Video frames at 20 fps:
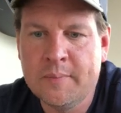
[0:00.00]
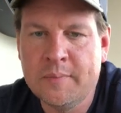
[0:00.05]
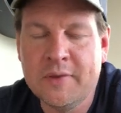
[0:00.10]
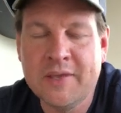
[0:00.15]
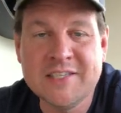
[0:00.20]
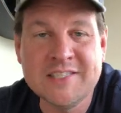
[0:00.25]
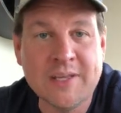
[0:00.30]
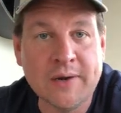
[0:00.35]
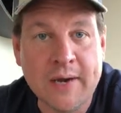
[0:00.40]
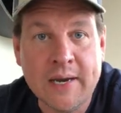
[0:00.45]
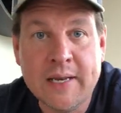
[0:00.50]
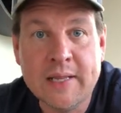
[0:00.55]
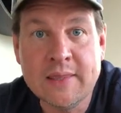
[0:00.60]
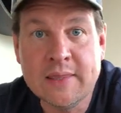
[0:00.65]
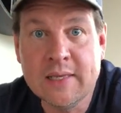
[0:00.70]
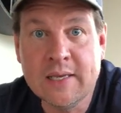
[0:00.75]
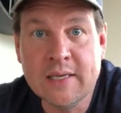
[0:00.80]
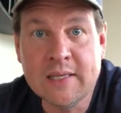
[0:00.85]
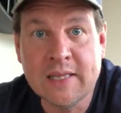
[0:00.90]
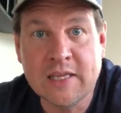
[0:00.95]
Is there
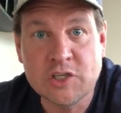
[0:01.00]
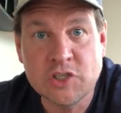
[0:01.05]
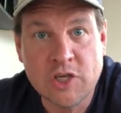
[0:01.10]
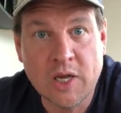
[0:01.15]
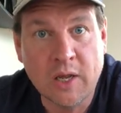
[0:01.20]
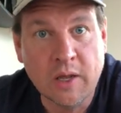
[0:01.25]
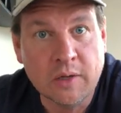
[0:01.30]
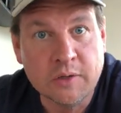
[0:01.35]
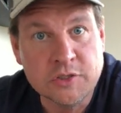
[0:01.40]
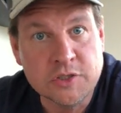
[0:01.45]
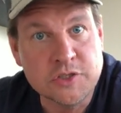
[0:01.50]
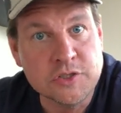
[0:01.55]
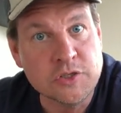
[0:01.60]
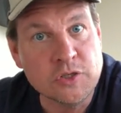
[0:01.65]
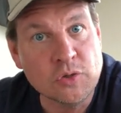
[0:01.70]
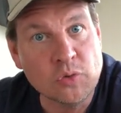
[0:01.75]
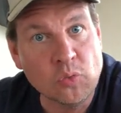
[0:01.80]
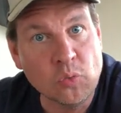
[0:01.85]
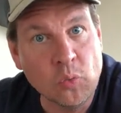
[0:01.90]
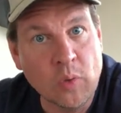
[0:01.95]
anything that challenges
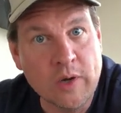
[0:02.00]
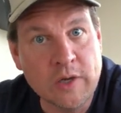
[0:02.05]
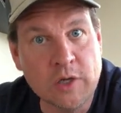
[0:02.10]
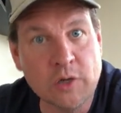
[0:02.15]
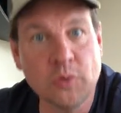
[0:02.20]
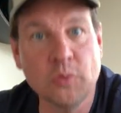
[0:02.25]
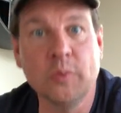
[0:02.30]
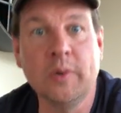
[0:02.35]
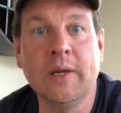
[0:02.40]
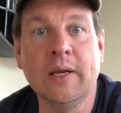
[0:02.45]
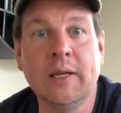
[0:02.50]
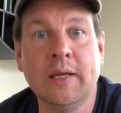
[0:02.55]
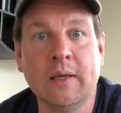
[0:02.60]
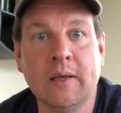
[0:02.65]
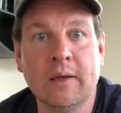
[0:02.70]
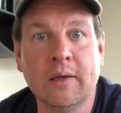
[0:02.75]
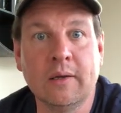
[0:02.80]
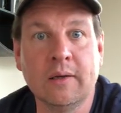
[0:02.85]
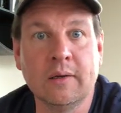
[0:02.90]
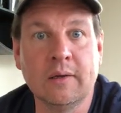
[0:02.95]
you when you're reading
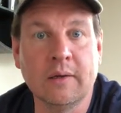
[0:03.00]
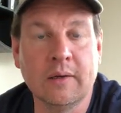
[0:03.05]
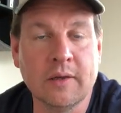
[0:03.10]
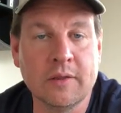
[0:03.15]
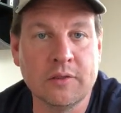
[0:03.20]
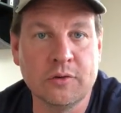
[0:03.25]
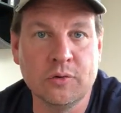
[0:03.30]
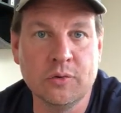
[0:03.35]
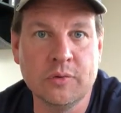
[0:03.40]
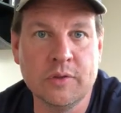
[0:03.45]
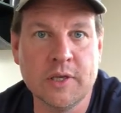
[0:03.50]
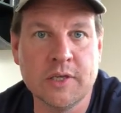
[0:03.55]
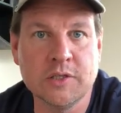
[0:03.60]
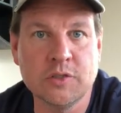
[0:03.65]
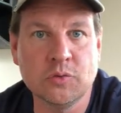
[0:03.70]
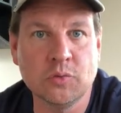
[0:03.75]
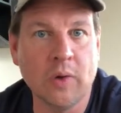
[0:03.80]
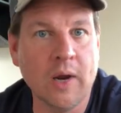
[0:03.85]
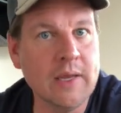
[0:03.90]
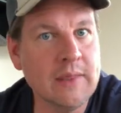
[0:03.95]
through
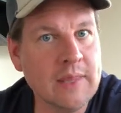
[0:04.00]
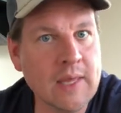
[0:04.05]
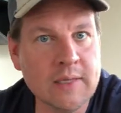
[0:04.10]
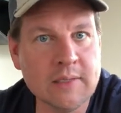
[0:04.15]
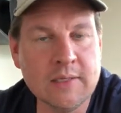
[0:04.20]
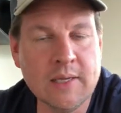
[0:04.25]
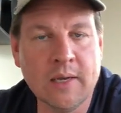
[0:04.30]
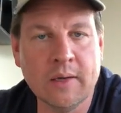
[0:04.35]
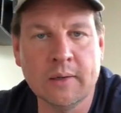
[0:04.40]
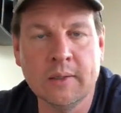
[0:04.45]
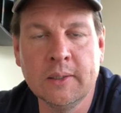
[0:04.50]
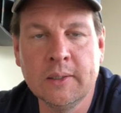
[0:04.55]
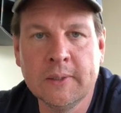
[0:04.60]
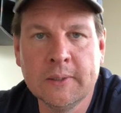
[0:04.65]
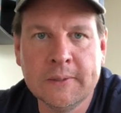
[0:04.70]
this? Write that down.